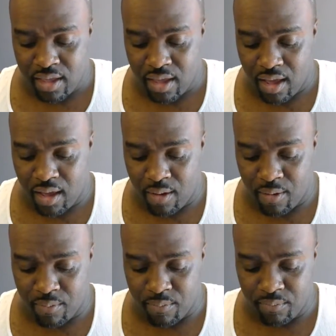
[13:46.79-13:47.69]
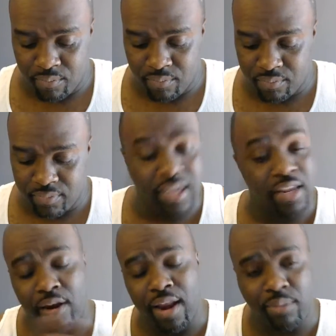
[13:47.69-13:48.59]
um,
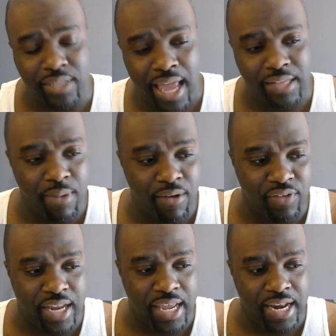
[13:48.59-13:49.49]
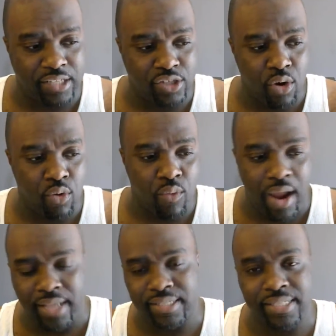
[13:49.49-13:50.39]
that was last month, and then they showed
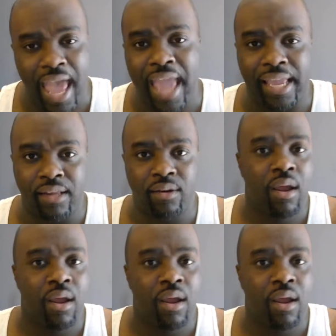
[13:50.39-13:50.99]
Reigns attacking